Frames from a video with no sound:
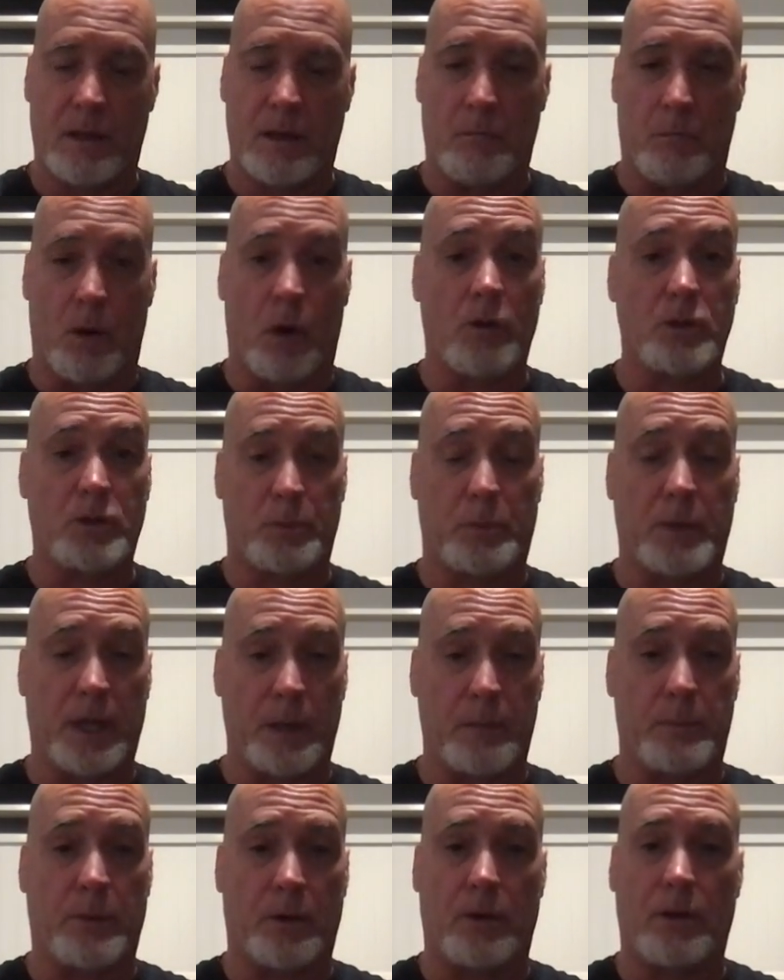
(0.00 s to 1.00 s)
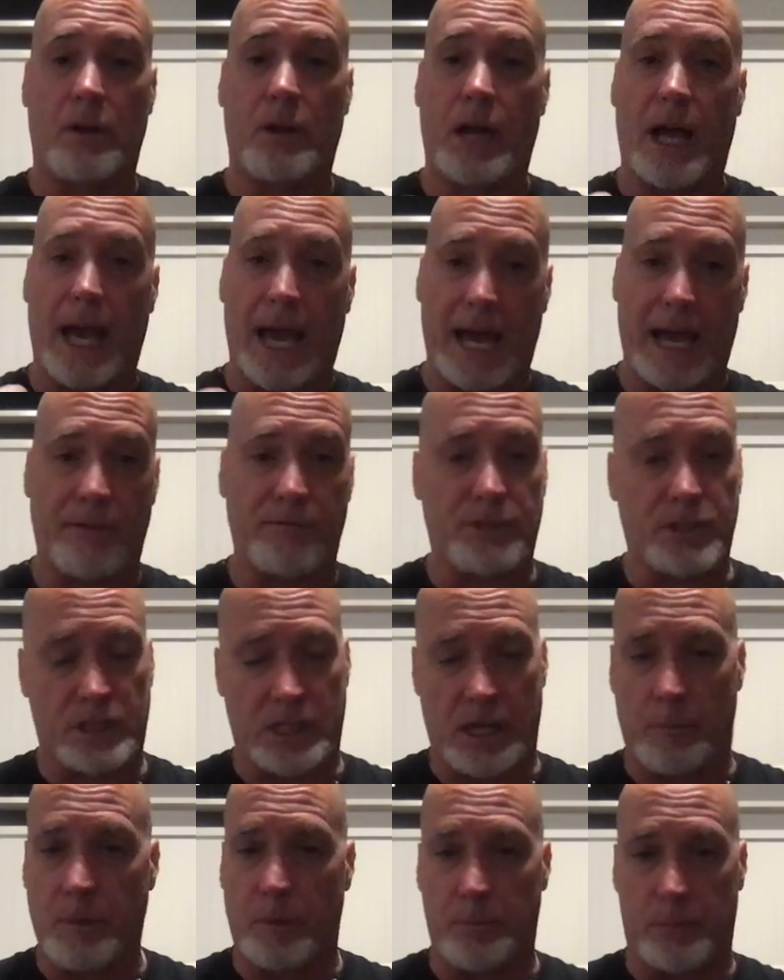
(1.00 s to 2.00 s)
Most people have
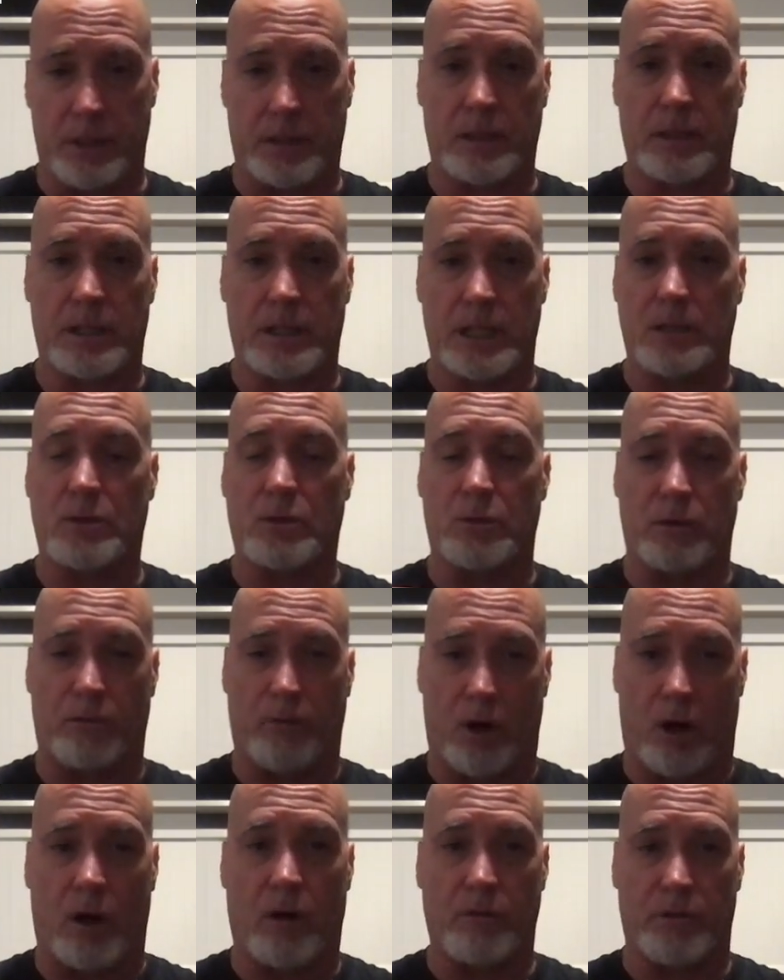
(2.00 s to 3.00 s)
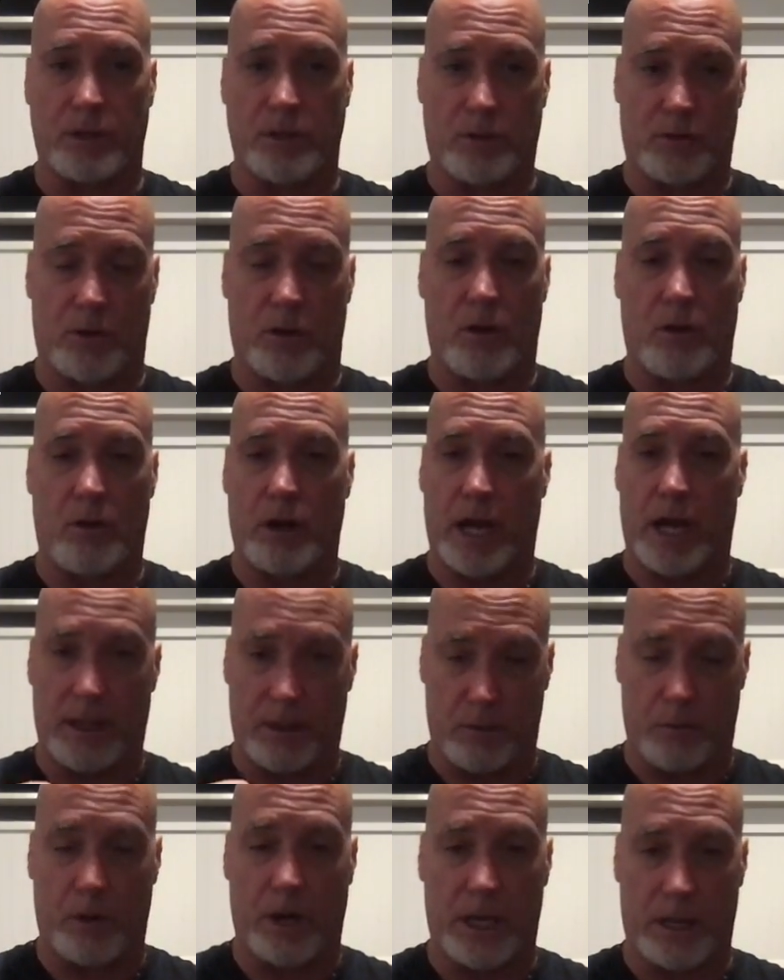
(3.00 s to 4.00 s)
some ability to evolve and grow, and
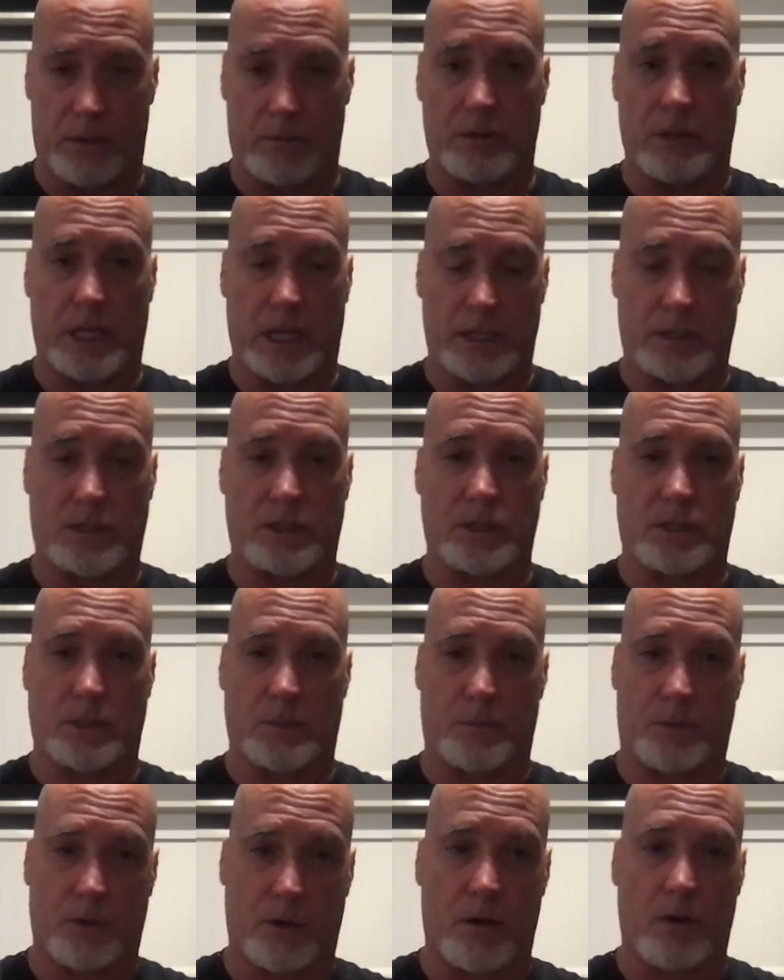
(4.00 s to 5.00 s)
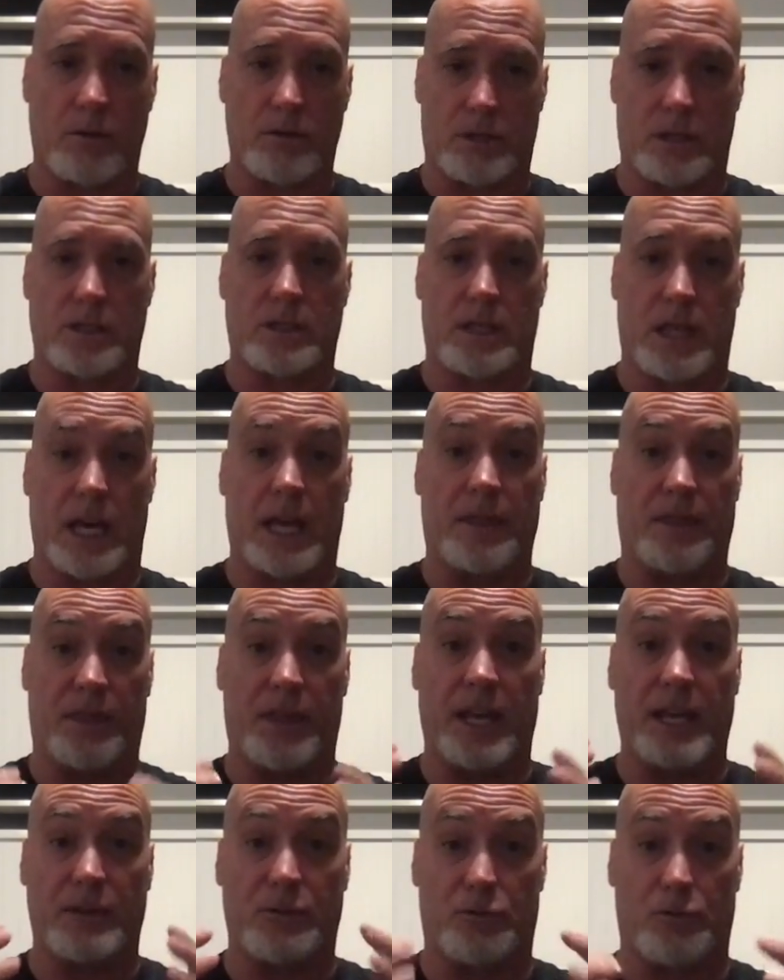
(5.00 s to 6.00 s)
the way the relationship grows is that
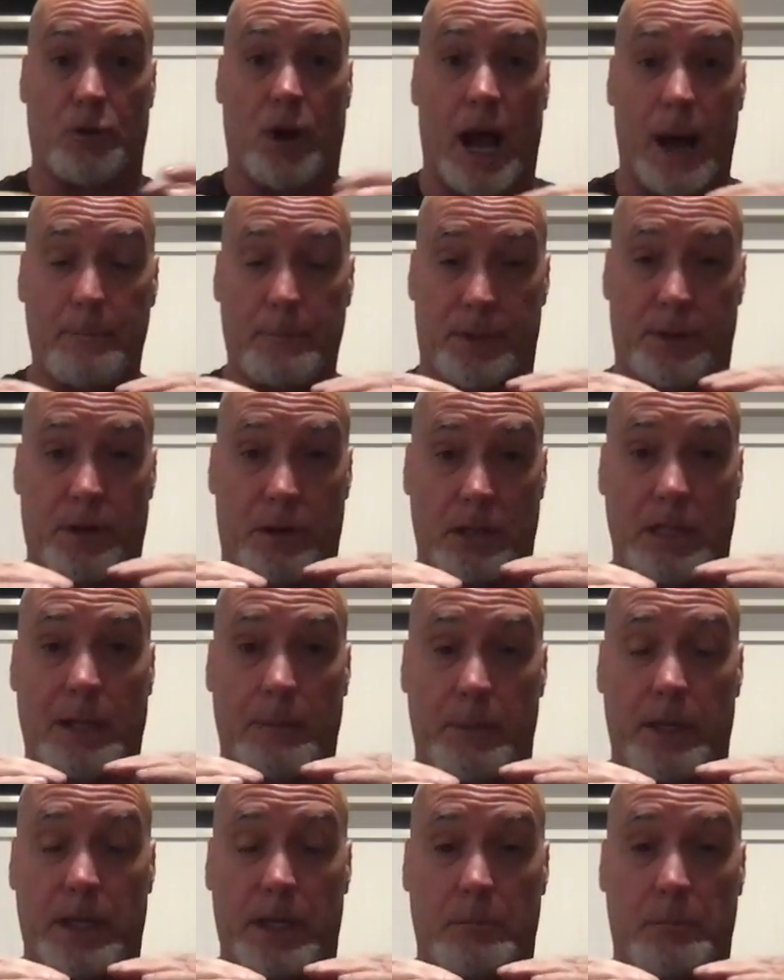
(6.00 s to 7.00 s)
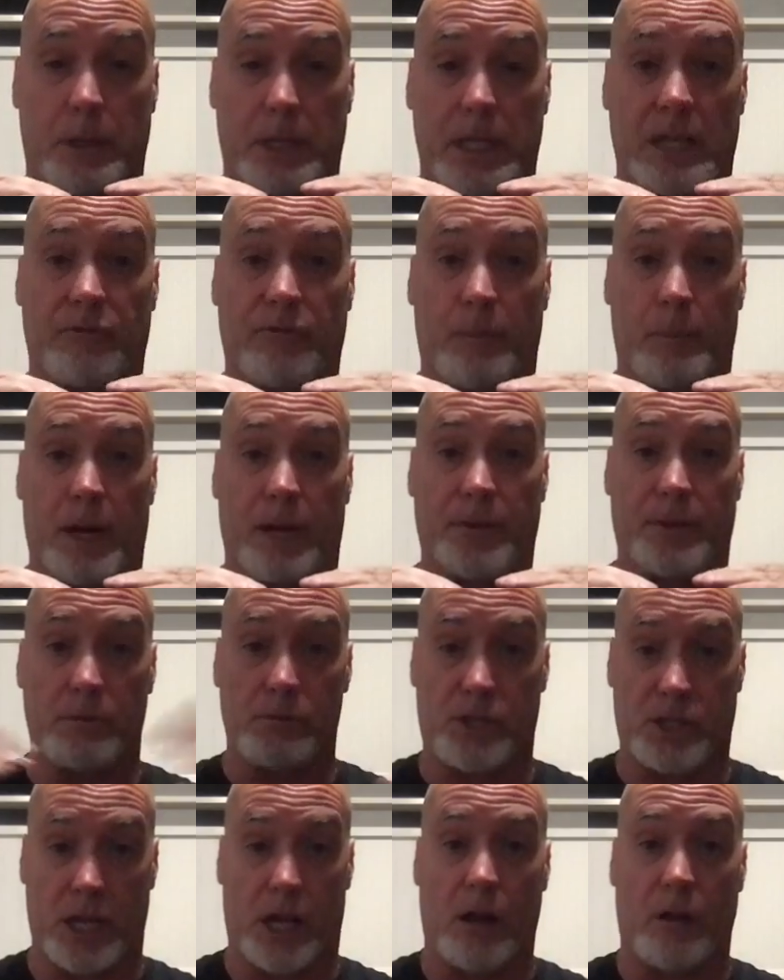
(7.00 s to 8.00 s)
they drop their limited belief about
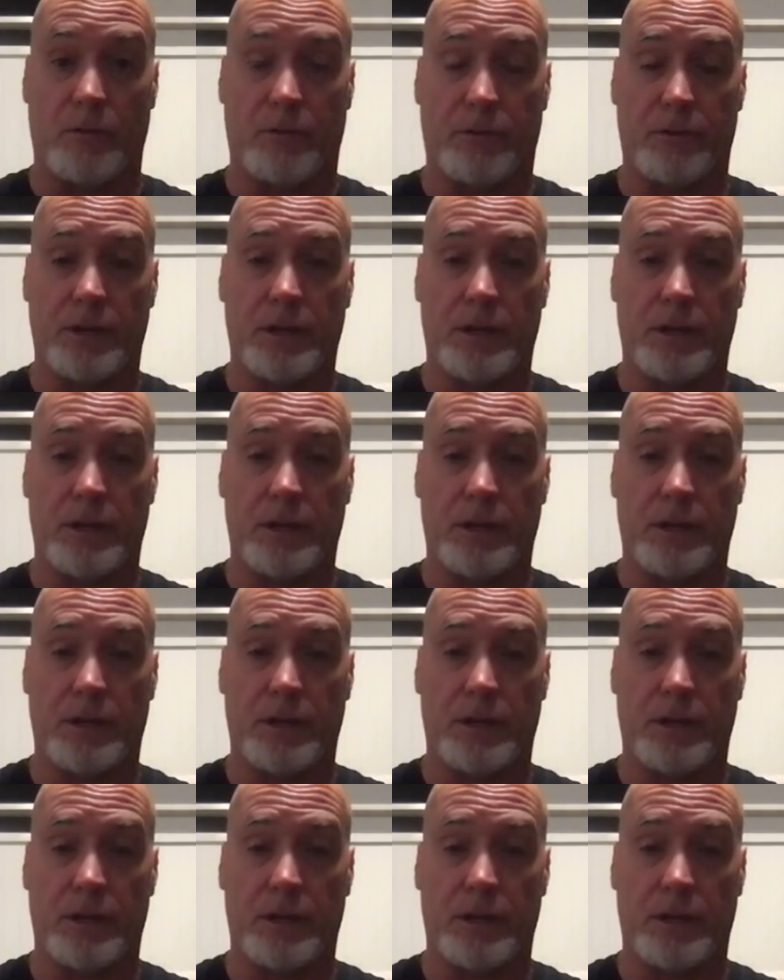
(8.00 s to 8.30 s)
themselves